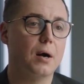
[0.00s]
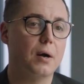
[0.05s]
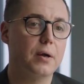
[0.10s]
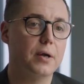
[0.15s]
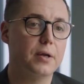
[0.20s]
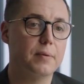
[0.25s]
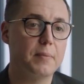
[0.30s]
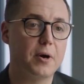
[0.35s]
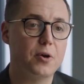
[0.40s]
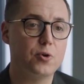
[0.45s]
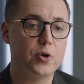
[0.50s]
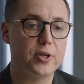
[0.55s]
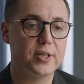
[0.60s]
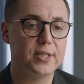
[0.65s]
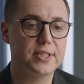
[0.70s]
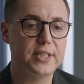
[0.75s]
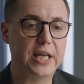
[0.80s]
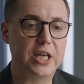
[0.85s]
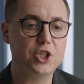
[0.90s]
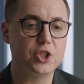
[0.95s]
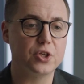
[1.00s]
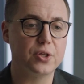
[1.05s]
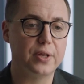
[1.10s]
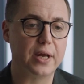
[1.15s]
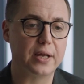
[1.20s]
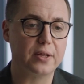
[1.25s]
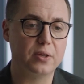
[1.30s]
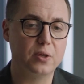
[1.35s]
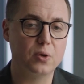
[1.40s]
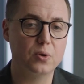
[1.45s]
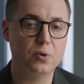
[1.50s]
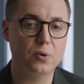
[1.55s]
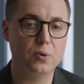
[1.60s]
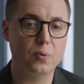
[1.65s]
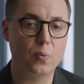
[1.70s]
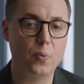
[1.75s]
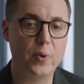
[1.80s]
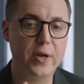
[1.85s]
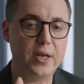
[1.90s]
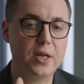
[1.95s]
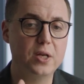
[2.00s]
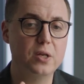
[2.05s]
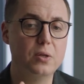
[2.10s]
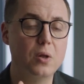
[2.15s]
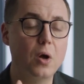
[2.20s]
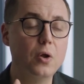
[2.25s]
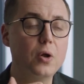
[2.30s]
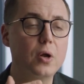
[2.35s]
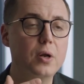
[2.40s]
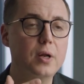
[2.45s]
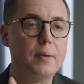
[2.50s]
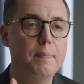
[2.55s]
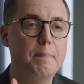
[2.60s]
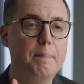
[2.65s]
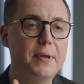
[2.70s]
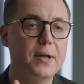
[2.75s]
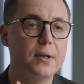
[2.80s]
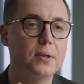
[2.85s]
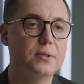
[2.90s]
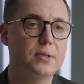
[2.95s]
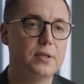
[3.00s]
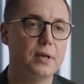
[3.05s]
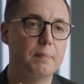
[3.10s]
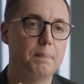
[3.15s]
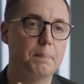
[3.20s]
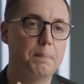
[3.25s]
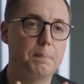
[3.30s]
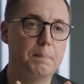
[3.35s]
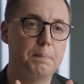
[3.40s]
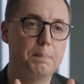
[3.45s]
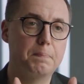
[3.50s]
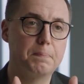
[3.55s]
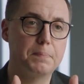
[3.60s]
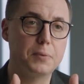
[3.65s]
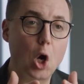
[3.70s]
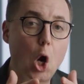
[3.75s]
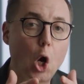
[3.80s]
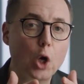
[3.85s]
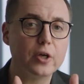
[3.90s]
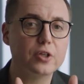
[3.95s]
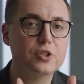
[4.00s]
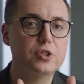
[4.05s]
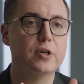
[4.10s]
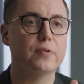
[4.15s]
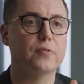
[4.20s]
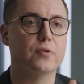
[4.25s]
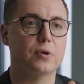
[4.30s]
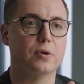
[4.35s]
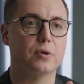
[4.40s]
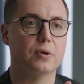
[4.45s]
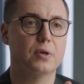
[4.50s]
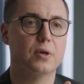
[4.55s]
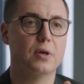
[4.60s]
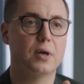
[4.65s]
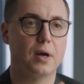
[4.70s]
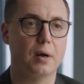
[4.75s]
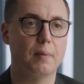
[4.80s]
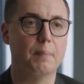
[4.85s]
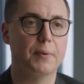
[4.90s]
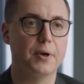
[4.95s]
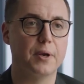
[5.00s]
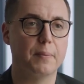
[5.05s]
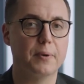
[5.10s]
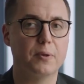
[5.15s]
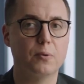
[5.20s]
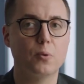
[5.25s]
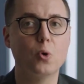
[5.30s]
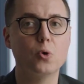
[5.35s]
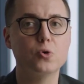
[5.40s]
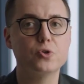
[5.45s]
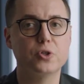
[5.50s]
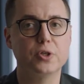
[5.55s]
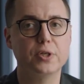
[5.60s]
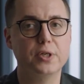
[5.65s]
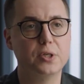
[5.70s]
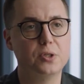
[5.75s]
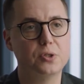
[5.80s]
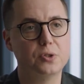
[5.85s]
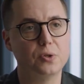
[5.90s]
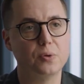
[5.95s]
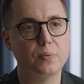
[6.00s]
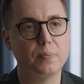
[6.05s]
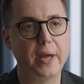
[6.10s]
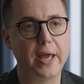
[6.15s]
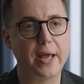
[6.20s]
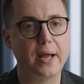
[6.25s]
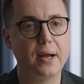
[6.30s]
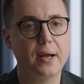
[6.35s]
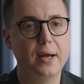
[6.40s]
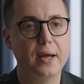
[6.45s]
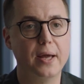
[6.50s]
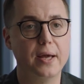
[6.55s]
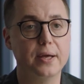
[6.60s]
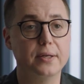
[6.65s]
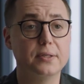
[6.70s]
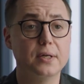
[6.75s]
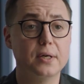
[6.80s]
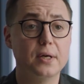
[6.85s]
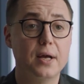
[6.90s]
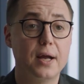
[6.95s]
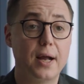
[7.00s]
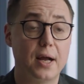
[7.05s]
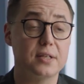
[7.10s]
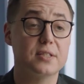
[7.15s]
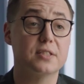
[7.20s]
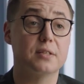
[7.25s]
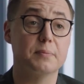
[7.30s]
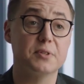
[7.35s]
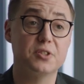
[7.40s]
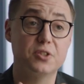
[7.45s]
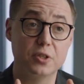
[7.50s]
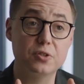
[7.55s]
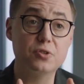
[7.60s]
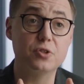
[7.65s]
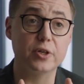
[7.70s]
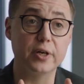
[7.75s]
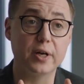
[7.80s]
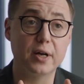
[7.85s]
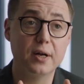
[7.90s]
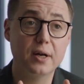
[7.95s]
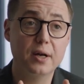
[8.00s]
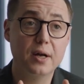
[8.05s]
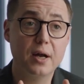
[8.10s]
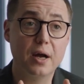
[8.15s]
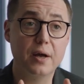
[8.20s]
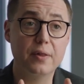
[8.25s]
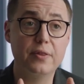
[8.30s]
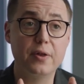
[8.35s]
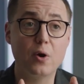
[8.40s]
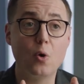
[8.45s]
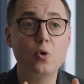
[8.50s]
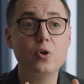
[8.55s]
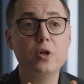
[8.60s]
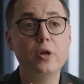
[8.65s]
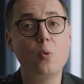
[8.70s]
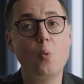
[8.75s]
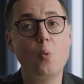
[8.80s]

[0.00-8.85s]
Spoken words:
in my realization that we need not only build a product-driven company, but we also need to make it customer-centric. And the only